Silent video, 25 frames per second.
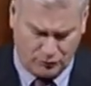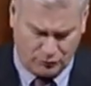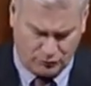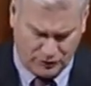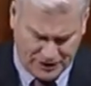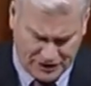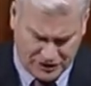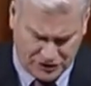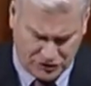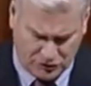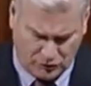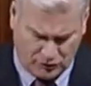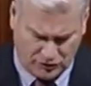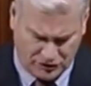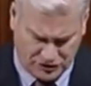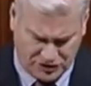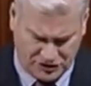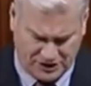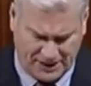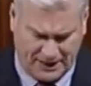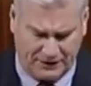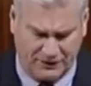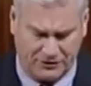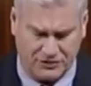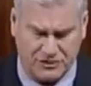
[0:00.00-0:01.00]
resource
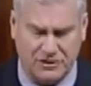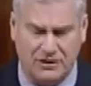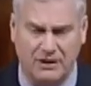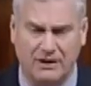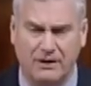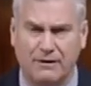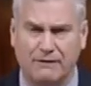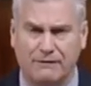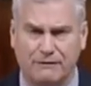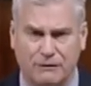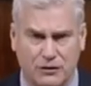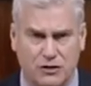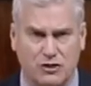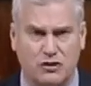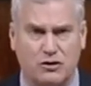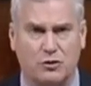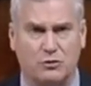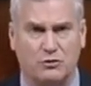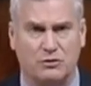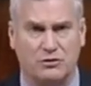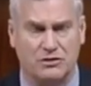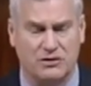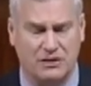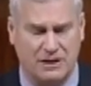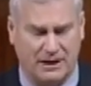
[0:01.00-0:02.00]
centers for
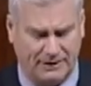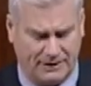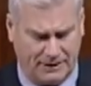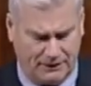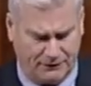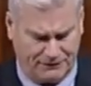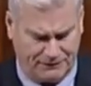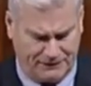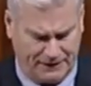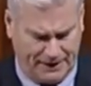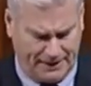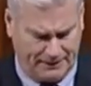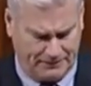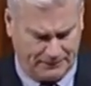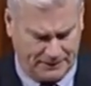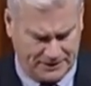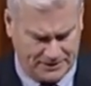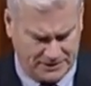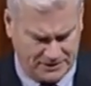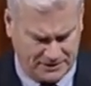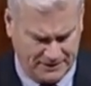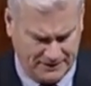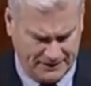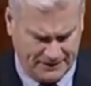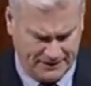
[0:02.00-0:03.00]
students and their
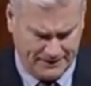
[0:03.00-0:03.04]
families.